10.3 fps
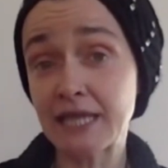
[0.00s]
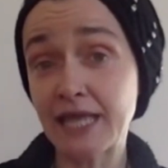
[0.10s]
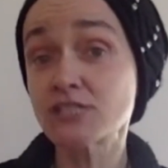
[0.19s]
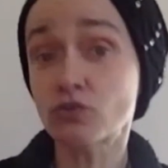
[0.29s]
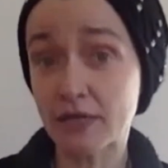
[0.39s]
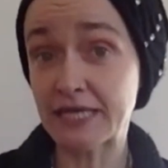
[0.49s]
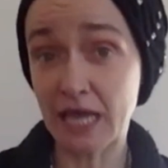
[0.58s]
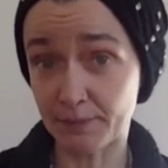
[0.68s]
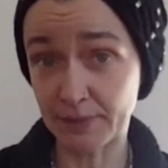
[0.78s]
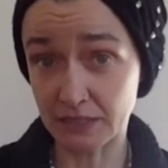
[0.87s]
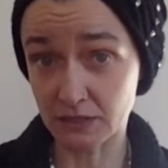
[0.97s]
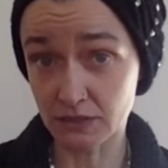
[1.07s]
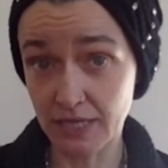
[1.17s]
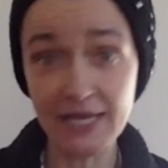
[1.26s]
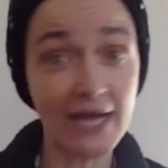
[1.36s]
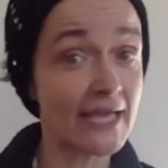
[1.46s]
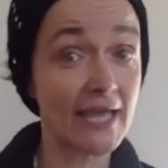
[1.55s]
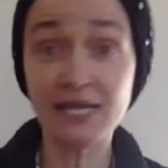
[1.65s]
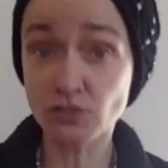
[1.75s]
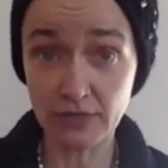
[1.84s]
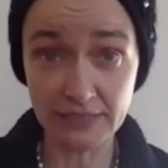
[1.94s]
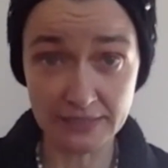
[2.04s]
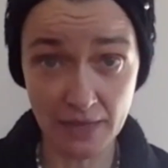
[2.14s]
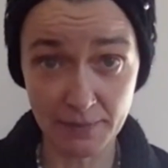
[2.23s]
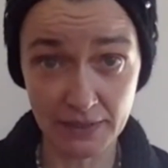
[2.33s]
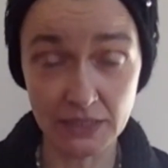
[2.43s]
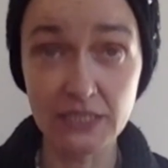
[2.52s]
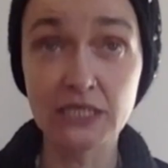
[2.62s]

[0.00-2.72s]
has already happened. AI has already happened.